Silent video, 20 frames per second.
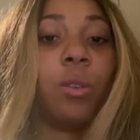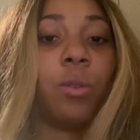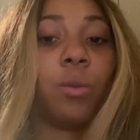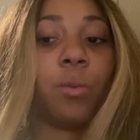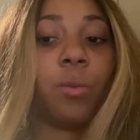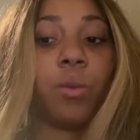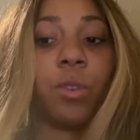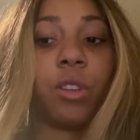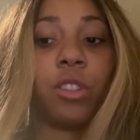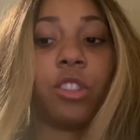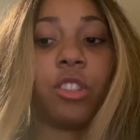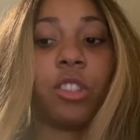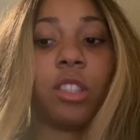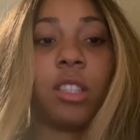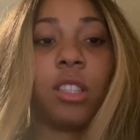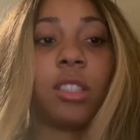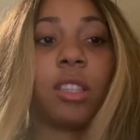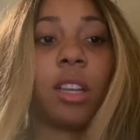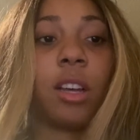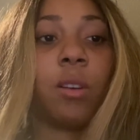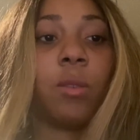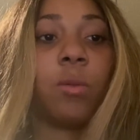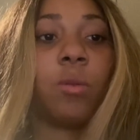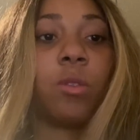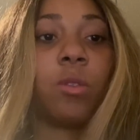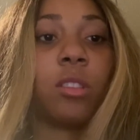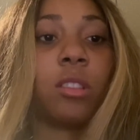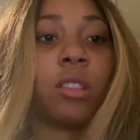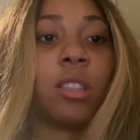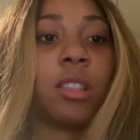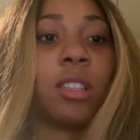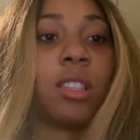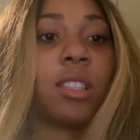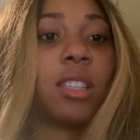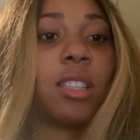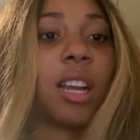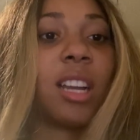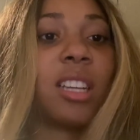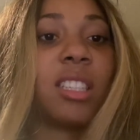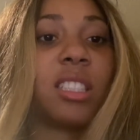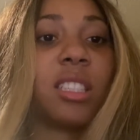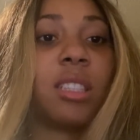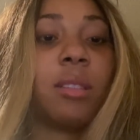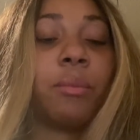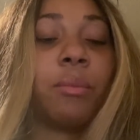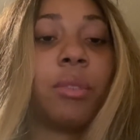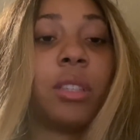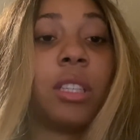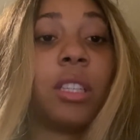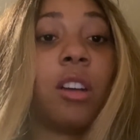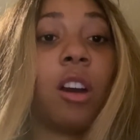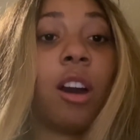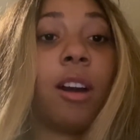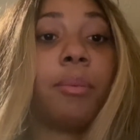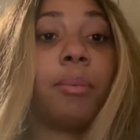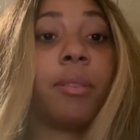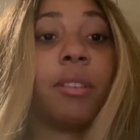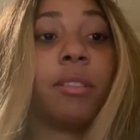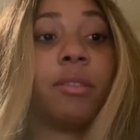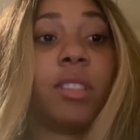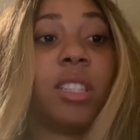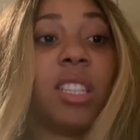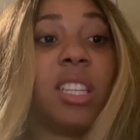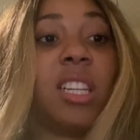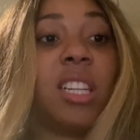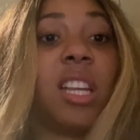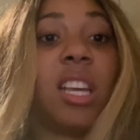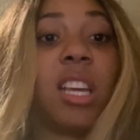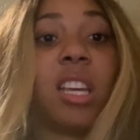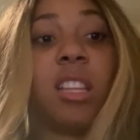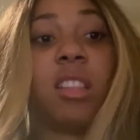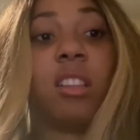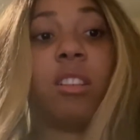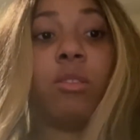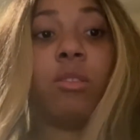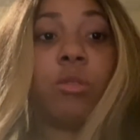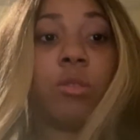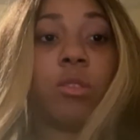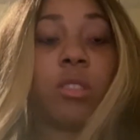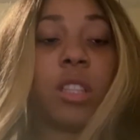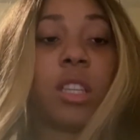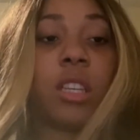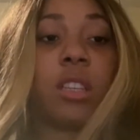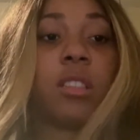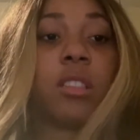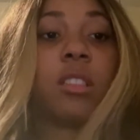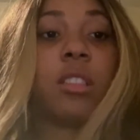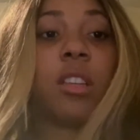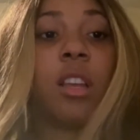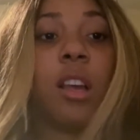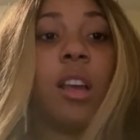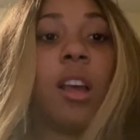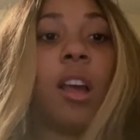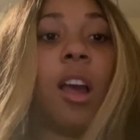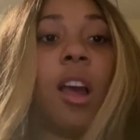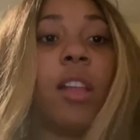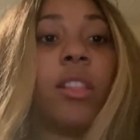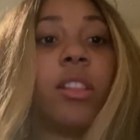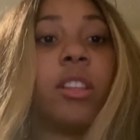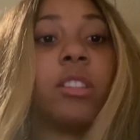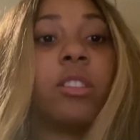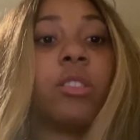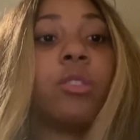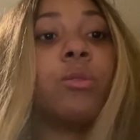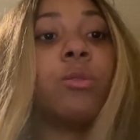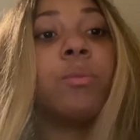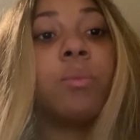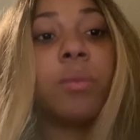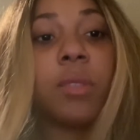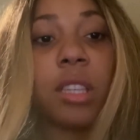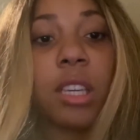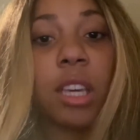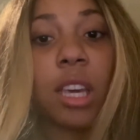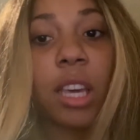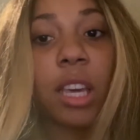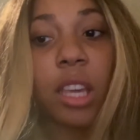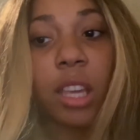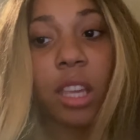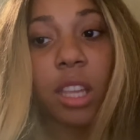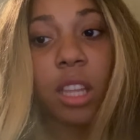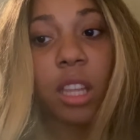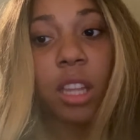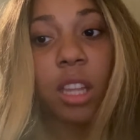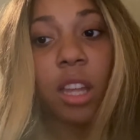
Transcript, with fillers: which the cell will synthesize a complete copy of DNA in the nucleus and then duplicate